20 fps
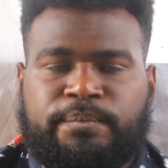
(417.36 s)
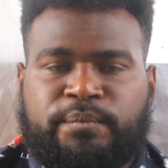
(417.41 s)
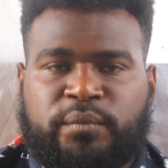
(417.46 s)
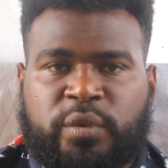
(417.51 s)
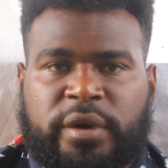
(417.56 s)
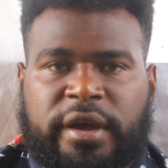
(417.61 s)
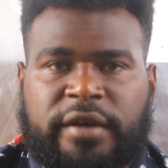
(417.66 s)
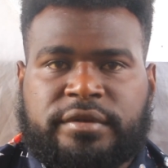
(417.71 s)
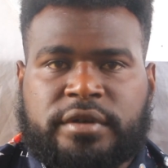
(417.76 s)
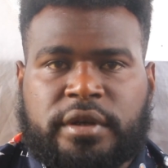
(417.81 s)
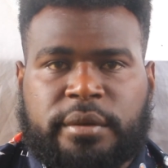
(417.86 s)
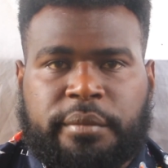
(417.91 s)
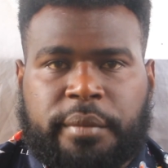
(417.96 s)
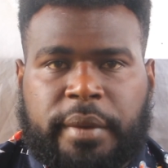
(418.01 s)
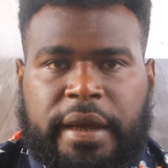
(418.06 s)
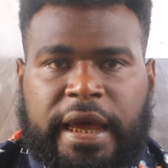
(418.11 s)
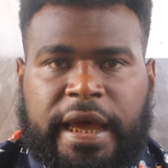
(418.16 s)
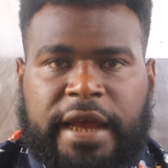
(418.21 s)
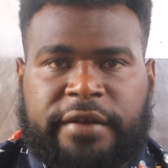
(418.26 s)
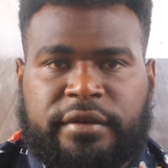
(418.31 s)
We have some
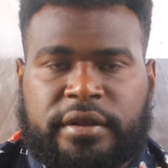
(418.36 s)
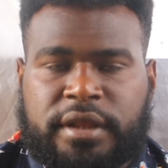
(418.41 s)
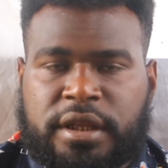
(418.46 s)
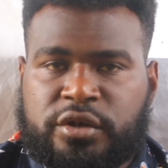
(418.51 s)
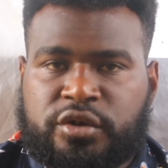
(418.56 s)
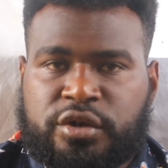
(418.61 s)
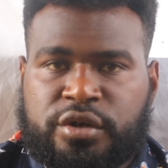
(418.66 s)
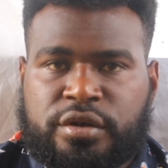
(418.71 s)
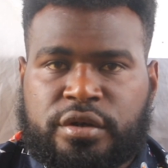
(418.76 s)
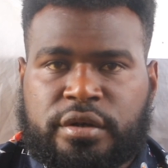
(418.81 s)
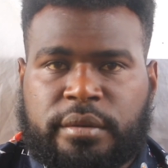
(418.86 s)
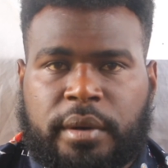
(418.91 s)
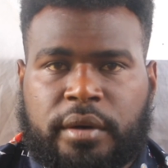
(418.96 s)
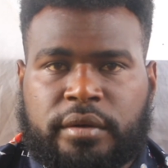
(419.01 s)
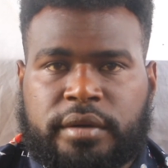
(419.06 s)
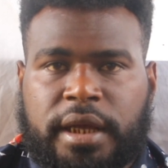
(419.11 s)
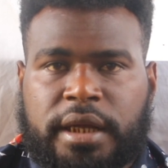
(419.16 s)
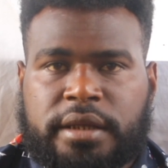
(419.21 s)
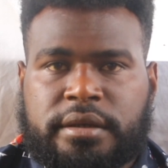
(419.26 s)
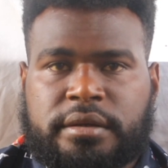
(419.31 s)
advantages
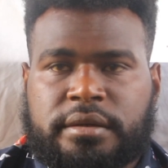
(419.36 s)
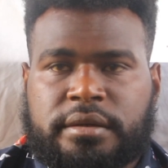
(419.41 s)
about that.